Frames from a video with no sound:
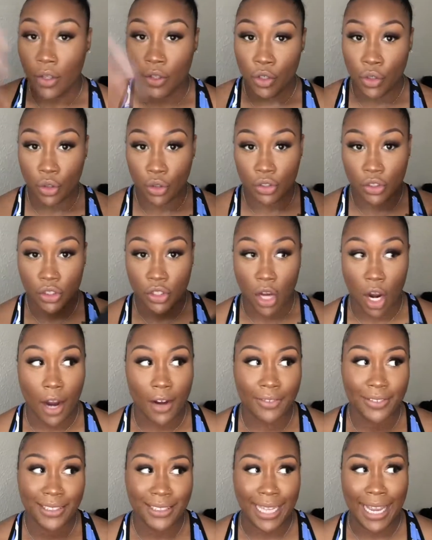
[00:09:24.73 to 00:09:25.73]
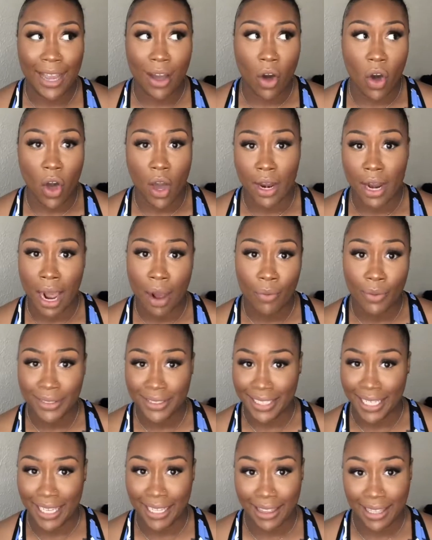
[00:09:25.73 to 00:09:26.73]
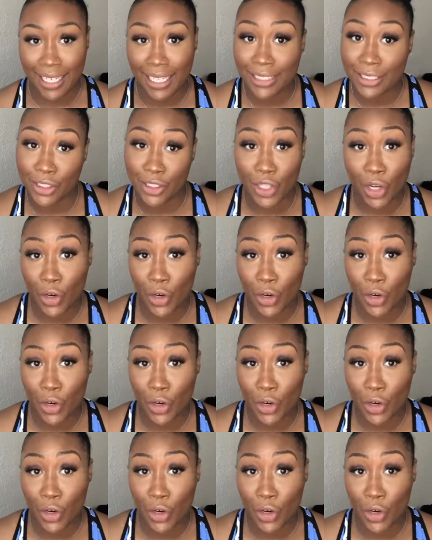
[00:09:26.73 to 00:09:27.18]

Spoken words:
your scarf stay on, I would say at least